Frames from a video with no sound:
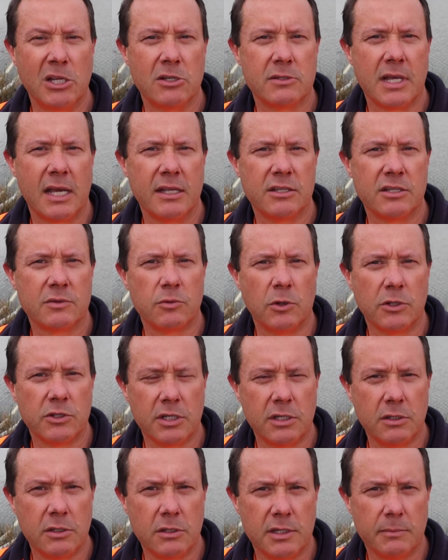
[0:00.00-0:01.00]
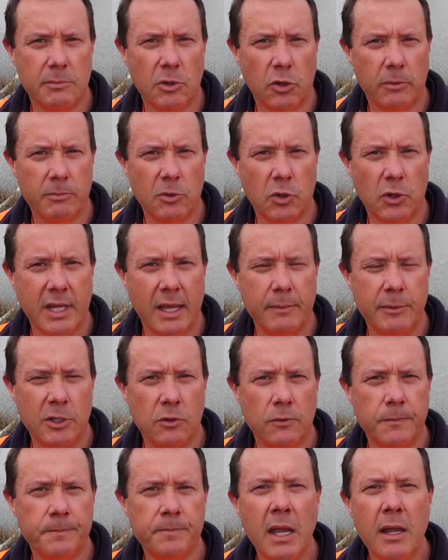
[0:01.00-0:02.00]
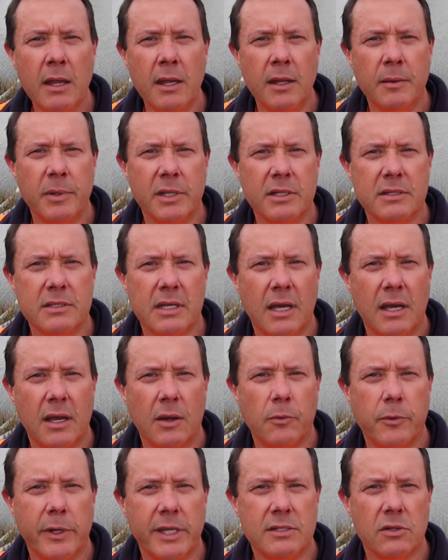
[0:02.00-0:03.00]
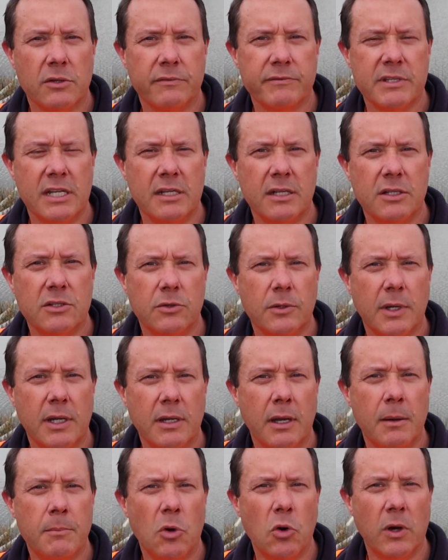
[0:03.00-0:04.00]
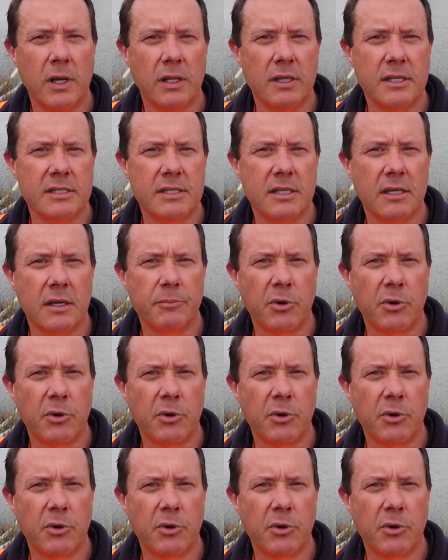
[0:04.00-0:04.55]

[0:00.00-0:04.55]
because they just want you using more and more chemical. But we sort of tend to do a more holistic